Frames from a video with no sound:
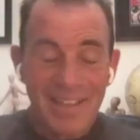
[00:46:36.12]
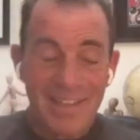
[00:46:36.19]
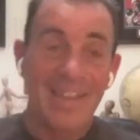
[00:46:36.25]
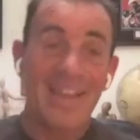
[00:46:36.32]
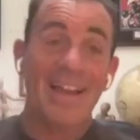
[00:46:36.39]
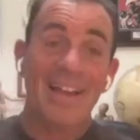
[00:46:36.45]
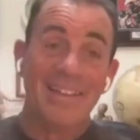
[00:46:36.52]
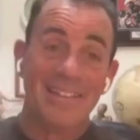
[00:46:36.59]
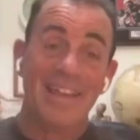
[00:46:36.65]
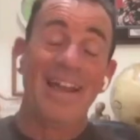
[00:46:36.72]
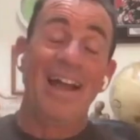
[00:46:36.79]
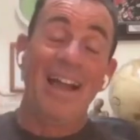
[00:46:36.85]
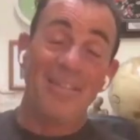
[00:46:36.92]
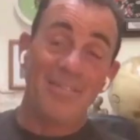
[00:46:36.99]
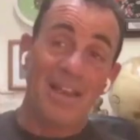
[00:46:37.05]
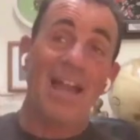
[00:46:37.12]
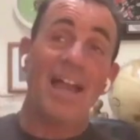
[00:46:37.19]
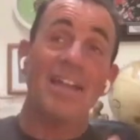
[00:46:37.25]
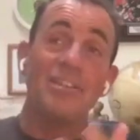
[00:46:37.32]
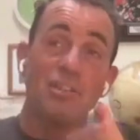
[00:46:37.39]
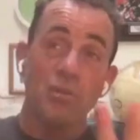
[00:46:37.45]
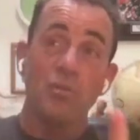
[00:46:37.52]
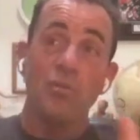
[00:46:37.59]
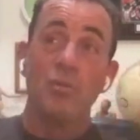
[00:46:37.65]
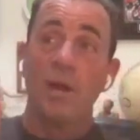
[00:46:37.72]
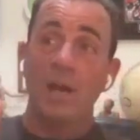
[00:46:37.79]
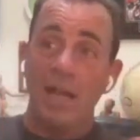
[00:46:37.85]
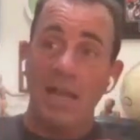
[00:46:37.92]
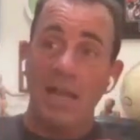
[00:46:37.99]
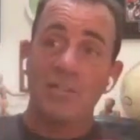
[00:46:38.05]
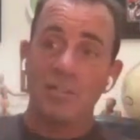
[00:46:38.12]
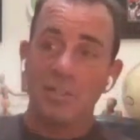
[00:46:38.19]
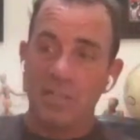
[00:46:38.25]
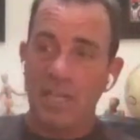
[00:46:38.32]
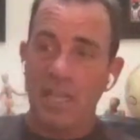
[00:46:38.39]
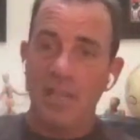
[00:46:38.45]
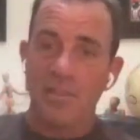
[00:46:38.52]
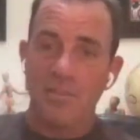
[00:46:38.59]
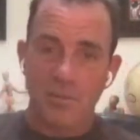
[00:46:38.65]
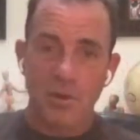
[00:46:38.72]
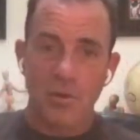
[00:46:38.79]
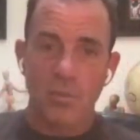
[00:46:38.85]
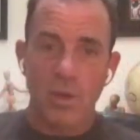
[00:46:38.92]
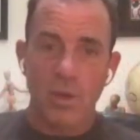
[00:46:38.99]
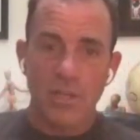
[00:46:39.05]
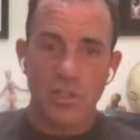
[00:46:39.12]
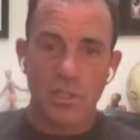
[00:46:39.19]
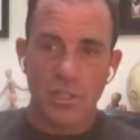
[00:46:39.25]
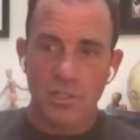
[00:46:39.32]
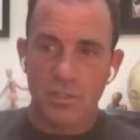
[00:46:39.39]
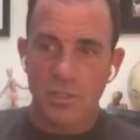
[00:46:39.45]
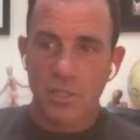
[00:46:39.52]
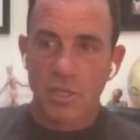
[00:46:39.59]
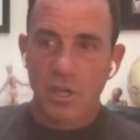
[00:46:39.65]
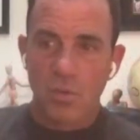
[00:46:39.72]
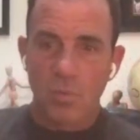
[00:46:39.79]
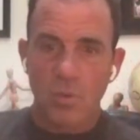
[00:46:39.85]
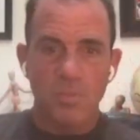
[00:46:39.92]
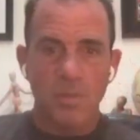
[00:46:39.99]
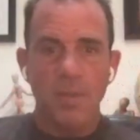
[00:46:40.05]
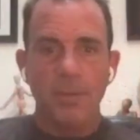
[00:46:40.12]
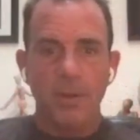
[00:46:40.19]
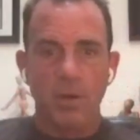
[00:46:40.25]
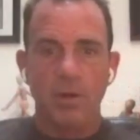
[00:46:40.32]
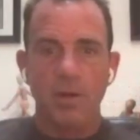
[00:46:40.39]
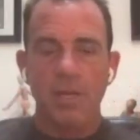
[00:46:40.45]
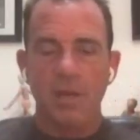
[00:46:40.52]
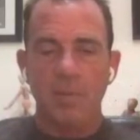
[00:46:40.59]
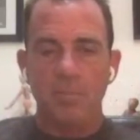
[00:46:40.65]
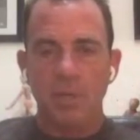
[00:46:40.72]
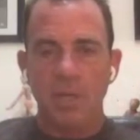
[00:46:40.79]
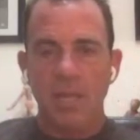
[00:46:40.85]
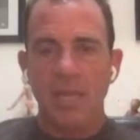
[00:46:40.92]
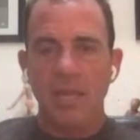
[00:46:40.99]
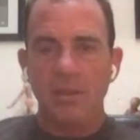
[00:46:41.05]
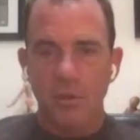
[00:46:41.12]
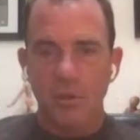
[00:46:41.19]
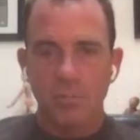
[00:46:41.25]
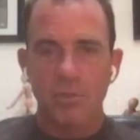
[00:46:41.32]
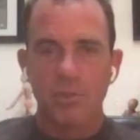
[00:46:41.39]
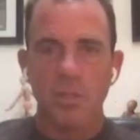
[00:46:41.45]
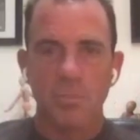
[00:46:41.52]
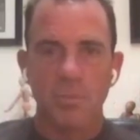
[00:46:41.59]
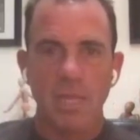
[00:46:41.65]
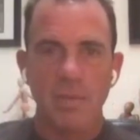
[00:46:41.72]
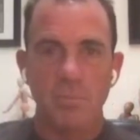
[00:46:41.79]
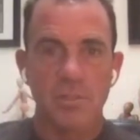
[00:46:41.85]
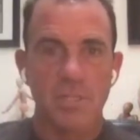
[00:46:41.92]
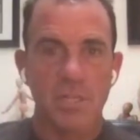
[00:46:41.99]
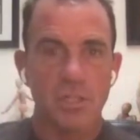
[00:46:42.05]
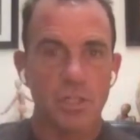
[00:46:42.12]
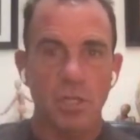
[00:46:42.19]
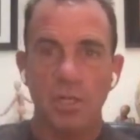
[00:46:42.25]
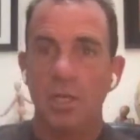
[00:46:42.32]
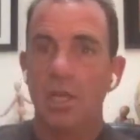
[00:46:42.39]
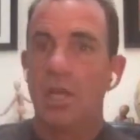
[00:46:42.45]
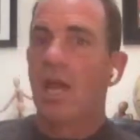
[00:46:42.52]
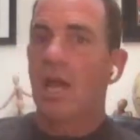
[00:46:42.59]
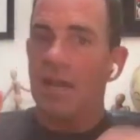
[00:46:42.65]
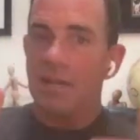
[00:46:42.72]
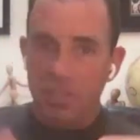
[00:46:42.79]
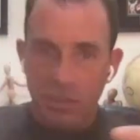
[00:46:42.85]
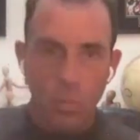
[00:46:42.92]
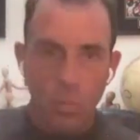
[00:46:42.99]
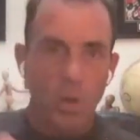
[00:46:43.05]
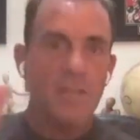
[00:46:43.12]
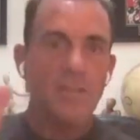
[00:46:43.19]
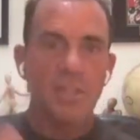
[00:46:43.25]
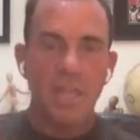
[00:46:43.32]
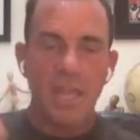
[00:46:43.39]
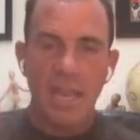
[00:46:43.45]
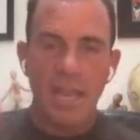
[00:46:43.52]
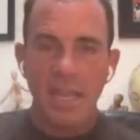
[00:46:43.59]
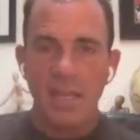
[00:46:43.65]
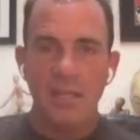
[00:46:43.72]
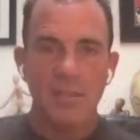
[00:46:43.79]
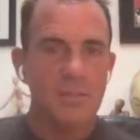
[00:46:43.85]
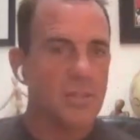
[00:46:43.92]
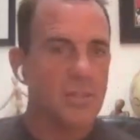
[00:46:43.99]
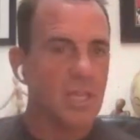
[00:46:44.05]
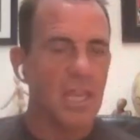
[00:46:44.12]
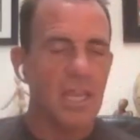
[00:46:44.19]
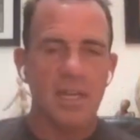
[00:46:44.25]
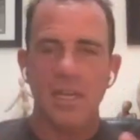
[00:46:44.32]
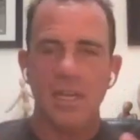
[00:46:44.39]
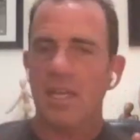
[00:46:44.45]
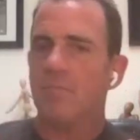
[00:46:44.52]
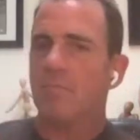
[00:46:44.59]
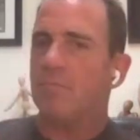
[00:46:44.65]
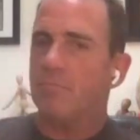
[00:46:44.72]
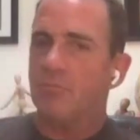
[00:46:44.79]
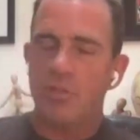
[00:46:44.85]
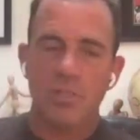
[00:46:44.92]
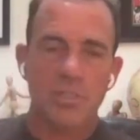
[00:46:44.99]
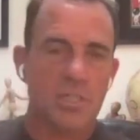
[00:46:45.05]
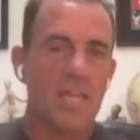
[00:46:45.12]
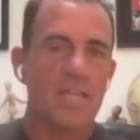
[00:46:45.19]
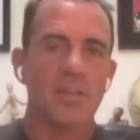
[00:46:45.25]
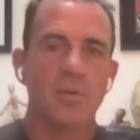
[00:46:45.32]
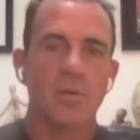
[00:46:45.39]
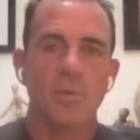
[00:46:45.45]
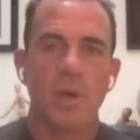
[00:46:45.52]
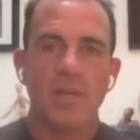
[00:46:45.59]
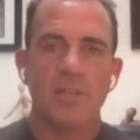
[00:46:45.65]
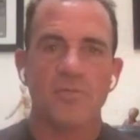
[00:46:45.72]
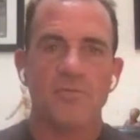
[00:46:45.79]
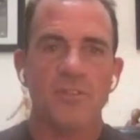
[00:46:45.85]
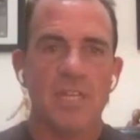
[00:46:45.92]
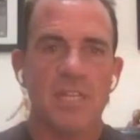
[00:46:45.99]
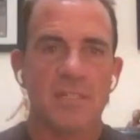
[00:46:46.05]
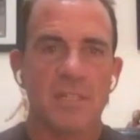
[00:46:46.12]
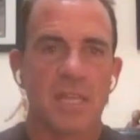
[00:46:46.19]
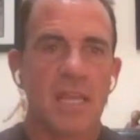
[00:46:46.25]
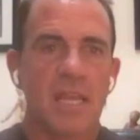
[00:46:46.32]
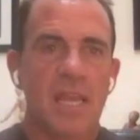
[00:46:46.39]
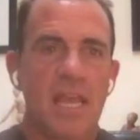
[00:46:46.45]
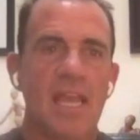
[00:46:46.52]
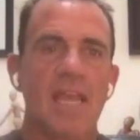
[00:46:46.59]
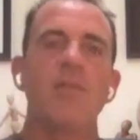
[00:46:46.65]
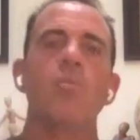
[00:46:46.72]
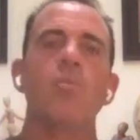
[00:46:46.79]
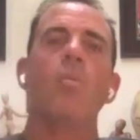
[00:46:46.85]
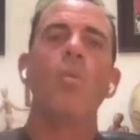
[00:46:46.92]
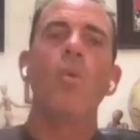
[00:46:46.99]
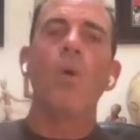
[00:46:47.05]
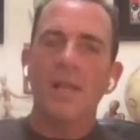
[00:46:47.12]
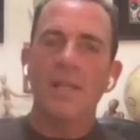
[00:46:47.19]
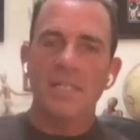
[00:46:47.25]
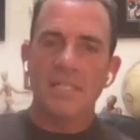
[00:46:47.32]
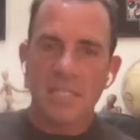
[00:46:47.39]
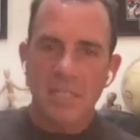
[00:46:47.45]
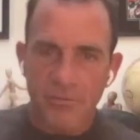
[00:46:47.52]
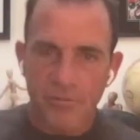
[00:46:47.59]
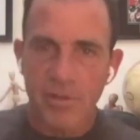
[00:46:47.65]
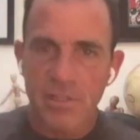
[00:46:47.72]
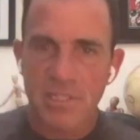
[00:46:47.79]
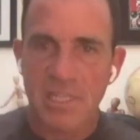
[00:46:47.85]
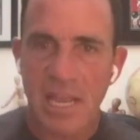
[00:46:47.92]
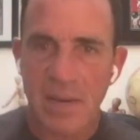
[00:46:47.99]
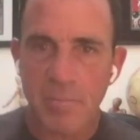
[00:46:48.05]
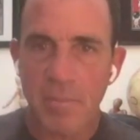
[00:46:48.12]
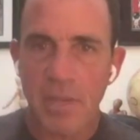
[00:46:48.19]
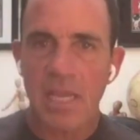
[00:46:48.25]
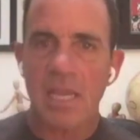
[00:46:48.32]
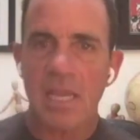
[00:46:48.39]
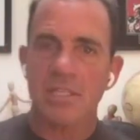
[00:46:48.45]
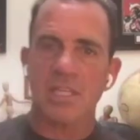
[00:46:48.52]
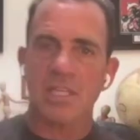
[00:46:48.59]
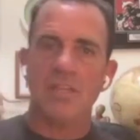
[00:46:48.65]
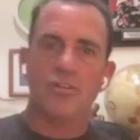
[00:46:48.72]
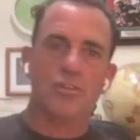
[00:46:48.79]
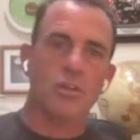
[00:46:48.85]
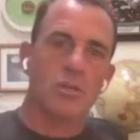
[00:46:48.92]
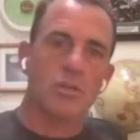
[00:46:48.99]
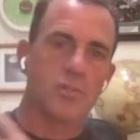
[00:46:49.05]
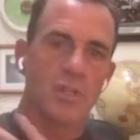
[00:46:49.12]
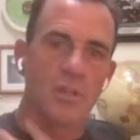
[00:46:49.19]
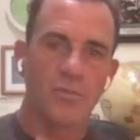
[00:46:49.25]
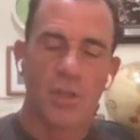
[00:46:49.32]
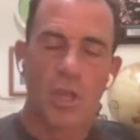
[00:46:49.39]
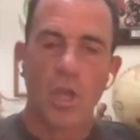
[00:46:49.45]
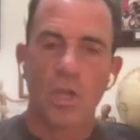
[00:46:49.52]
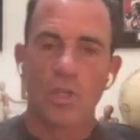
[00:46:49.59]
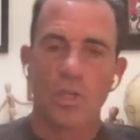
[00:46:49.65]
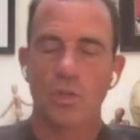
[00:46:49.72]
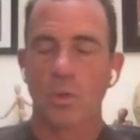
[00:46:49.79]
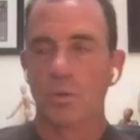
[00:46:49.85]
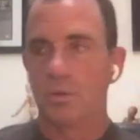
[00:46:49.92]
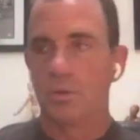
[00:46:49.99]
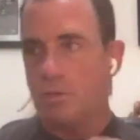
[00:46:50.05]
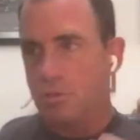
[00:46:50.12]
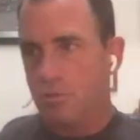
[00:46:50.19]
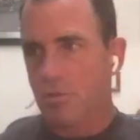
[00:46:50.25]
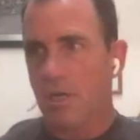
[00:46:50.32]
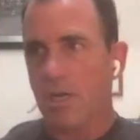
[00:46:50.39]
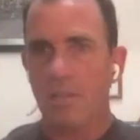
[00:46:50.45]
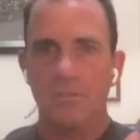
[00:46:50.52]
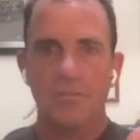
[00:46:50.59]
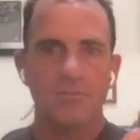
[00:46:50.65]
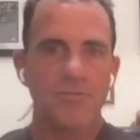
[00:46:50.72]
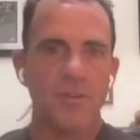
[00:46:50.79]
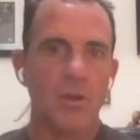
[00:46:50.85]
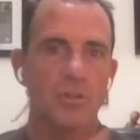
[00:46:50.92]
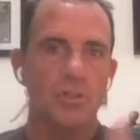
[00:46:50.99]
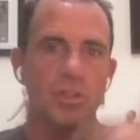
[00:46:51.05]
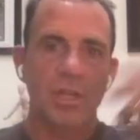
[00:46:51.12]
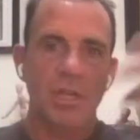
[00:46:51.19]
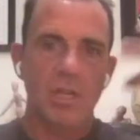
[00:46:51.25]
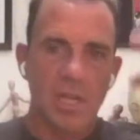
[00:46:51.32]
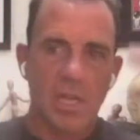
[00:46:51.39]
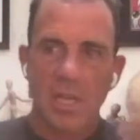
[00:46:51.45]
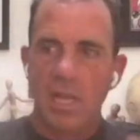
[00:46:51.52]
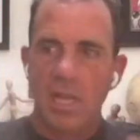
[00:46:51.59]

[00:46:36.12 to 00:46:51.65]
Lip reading: Yeah, I do actually. I throw wedges when people are in a plank or push up like position. I actually wedge the hands, and it just like you would wedge feet. And what a difference that makes in terms of shoulder strength, function,